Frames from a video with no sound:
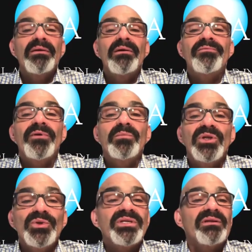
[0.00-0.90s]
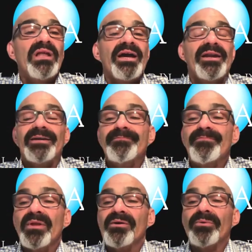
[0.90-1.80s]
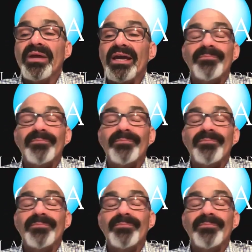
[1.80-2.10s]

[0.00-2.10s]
from Lucent Lighting. Okay.